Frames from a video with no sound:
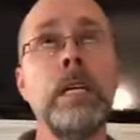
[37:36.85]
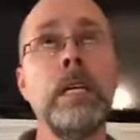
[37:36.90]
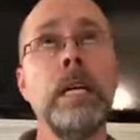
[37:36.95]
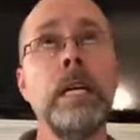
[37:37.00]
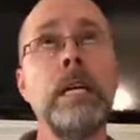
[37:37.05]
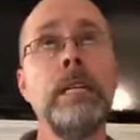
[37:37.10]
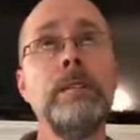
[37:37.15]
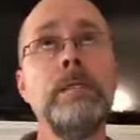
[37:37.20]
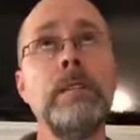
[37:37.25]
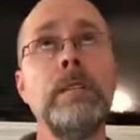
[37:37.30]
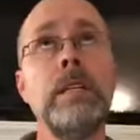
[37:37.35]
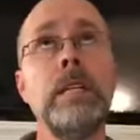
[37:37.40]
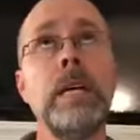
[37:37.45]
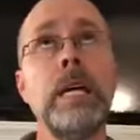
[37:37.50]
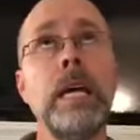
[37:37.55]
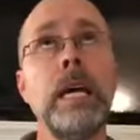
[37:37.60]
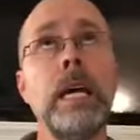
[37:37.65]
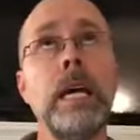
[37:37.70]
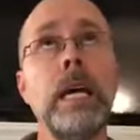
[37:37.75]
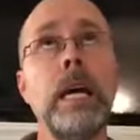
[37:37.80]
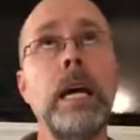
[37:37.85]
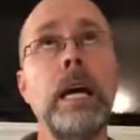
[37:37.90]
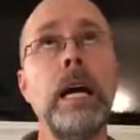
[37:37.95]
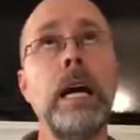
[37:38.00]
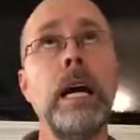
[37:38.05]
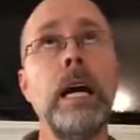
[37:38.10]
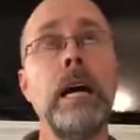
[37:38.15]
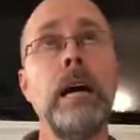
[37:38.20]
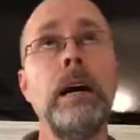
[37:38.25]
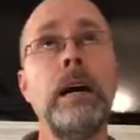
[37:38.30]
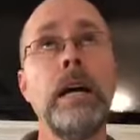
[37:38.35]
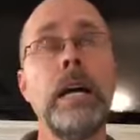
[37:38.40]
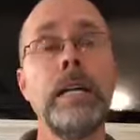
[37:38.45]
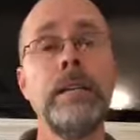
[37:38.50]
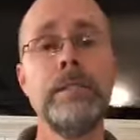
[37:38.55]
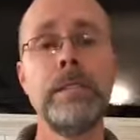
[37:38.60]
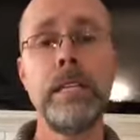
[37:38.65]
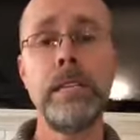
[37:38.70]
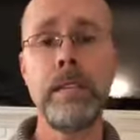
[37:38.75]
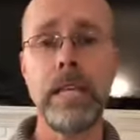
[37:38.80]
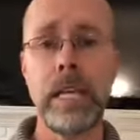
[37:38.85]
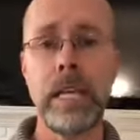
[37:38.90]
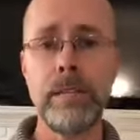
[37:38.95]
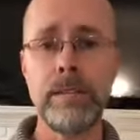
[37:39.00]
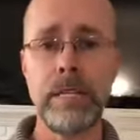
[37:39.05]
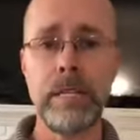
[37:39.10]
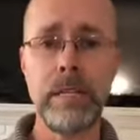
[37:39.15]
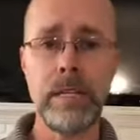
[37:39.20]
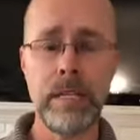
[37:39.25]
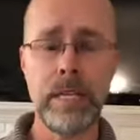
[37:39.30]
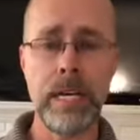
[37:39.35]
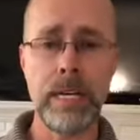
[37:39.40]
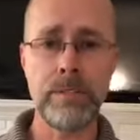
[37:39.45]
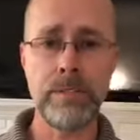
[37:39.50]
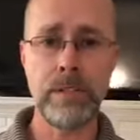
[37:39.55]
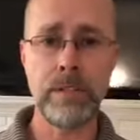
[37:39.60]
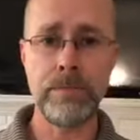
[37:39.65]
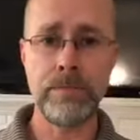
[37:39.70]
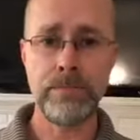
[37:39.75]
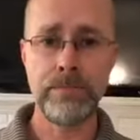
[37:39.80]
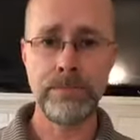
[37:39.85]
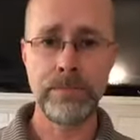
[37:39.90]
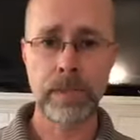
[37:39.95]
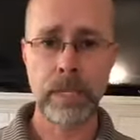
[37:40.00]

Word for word: he's in uh, he's in the, he's in the dungeon.